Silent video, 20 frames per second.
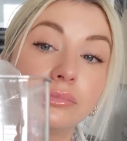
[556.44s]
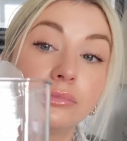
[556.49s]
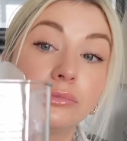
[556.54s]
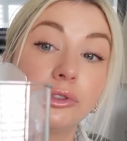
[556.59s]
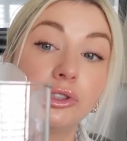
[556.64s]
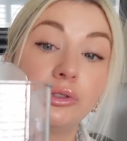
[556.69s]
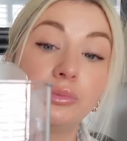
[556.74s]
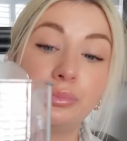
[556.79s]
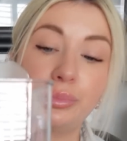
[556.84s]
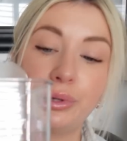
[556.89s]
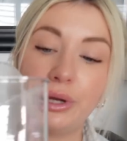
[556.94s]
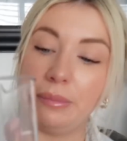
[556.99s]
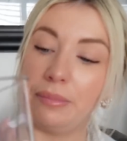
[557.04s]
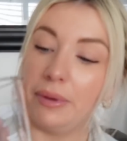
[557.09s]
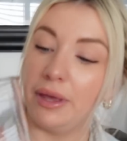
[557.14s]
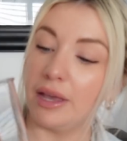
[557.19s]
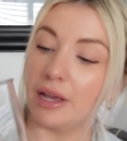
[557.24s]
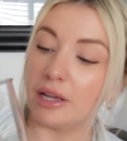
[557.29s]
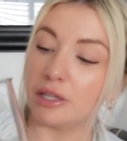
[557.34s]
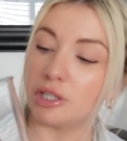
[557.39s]
It's pretty
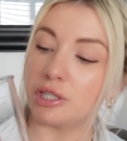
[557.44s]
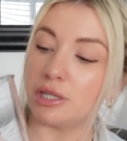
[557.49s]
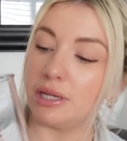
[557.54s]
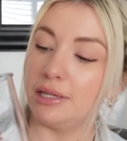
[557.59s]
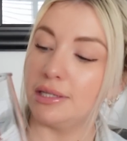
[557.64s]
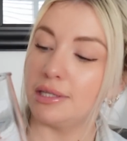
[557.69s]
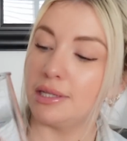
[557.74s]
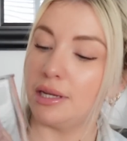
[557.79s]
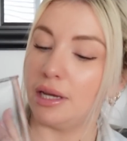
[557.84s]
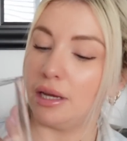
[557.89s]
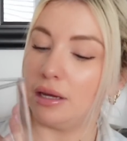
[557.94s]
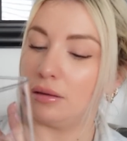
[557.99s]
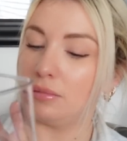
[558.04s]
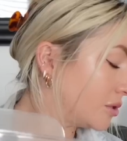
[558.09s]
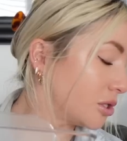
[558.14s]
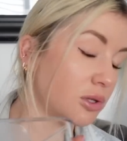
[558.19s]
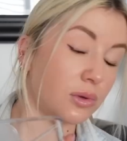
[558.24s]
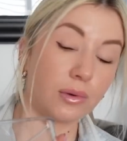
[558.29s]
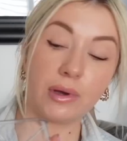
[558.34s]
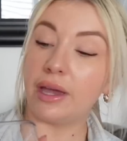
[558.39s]
big actually, isn't it?
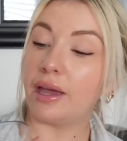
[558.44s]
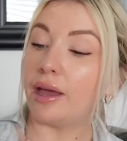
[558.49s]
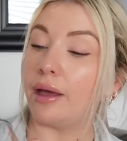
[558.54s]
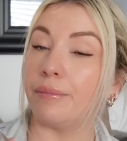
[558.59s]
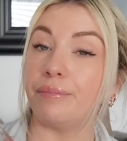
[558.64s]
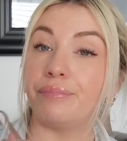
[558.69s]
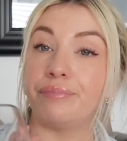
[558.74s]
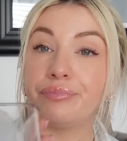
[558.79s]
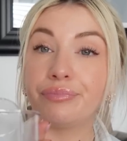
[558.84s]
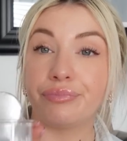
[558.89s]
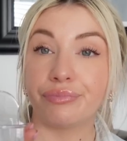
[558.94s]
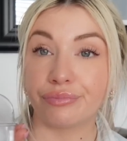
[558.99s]
It's quite a